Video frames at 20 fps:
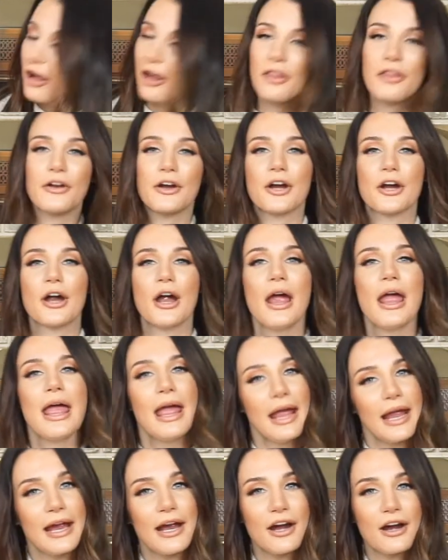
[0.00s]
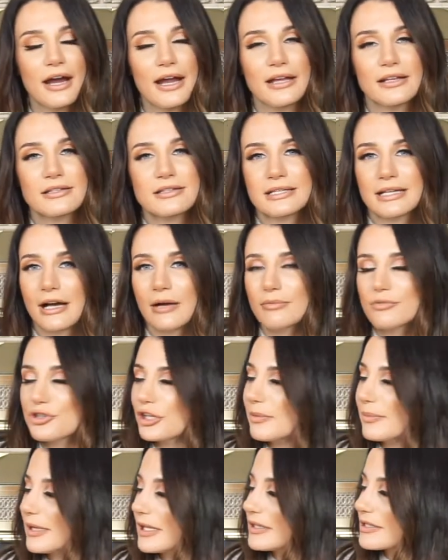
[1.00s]
other hair and scalp
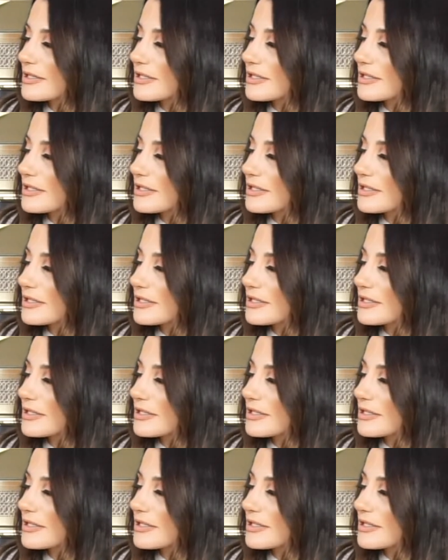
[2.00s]
treatments,